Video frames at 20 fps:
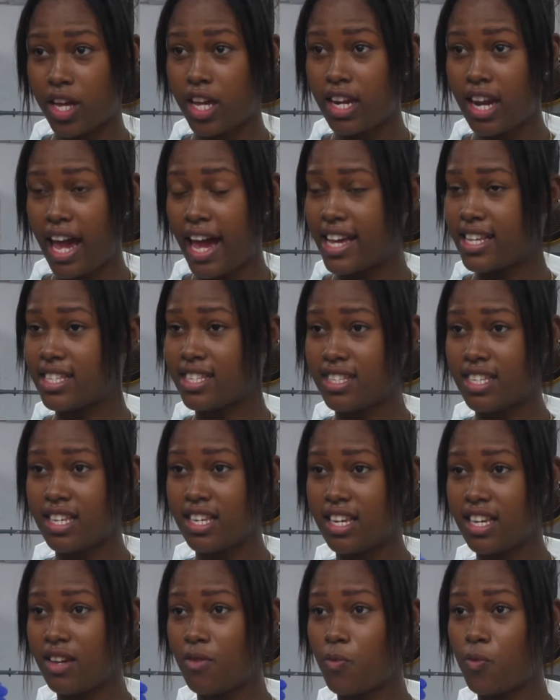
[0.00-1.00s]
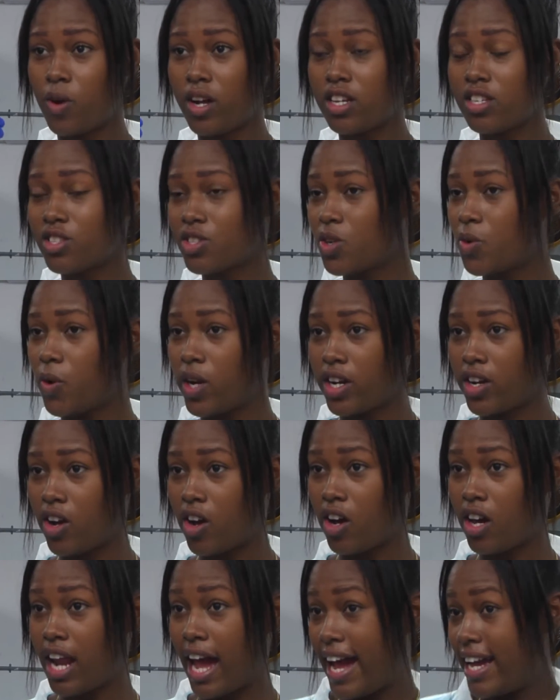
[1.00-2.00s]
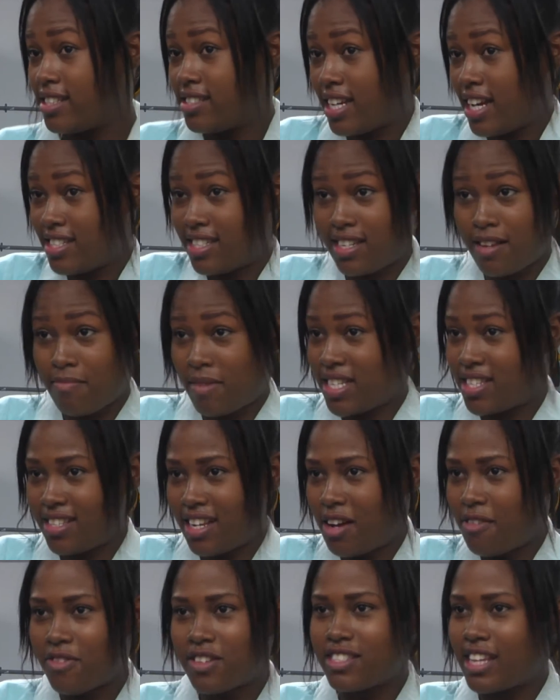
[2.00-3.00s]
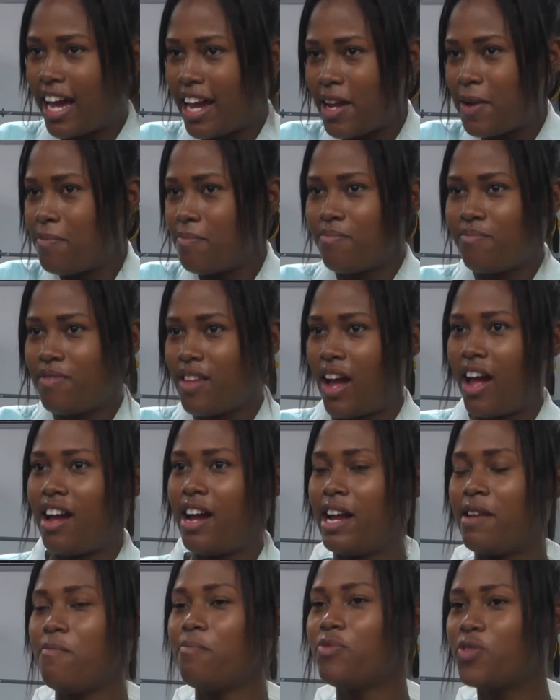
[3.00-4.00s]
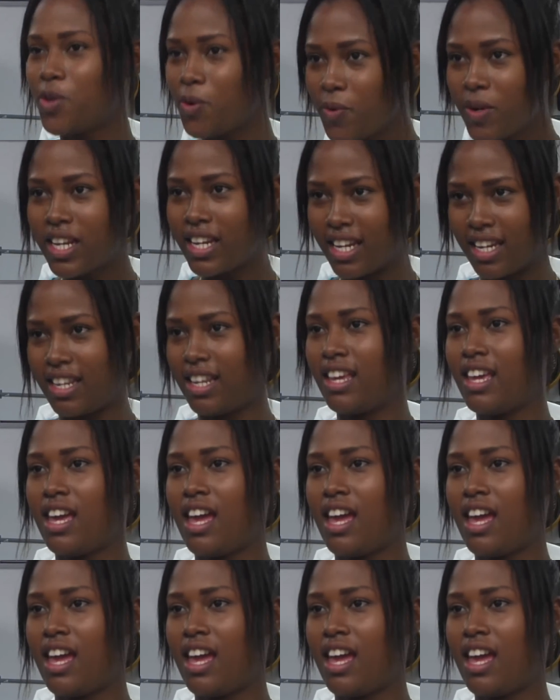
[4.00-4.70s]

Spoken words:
it. I see what is going on. I test it myself because I'm doing it.